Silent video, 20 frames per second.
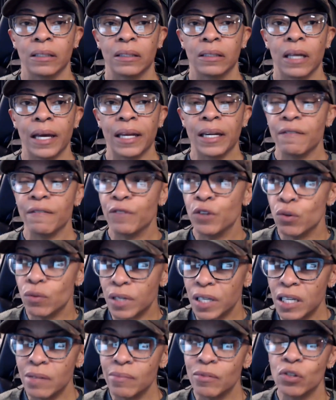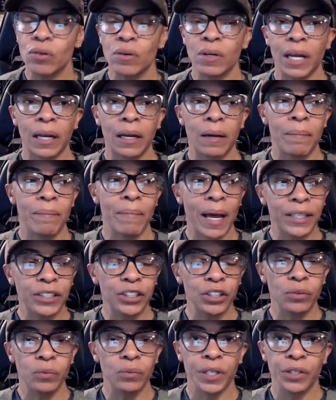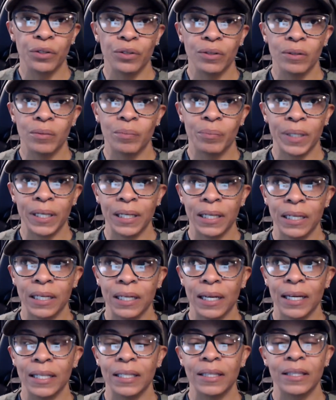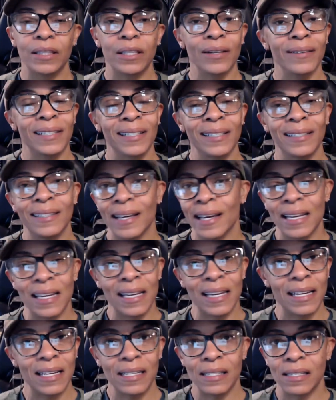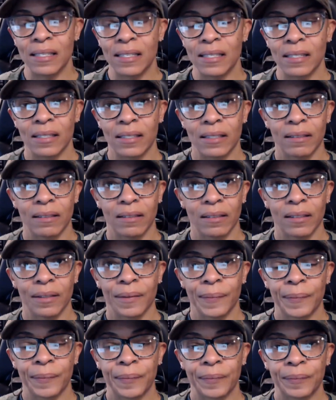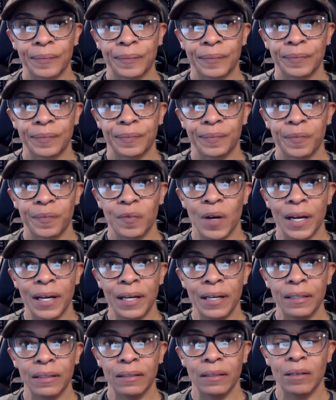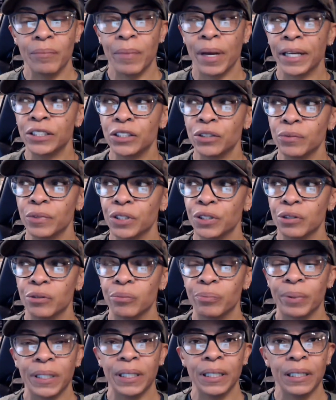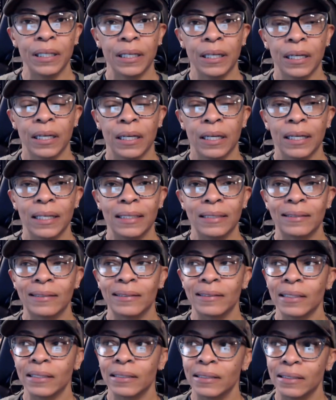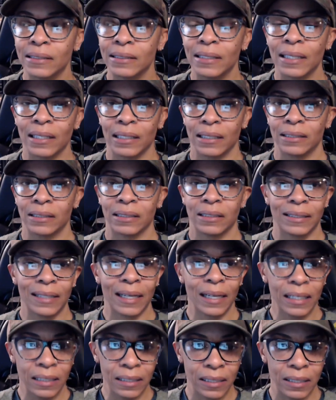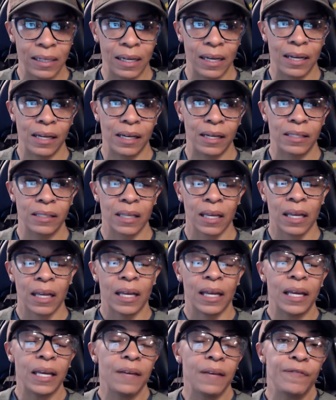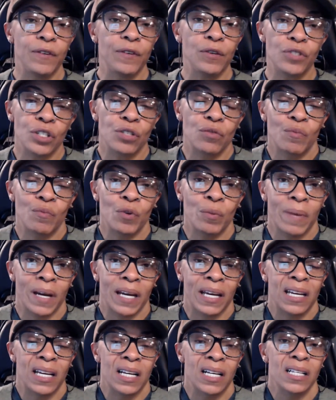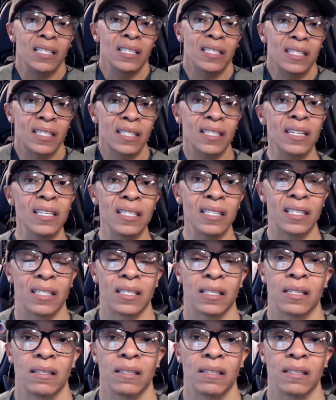And if you keep doing that, imagine where you'll be in 30 days, right? Imagine where you'll be in 60 days and 90 days if you just remain consistent.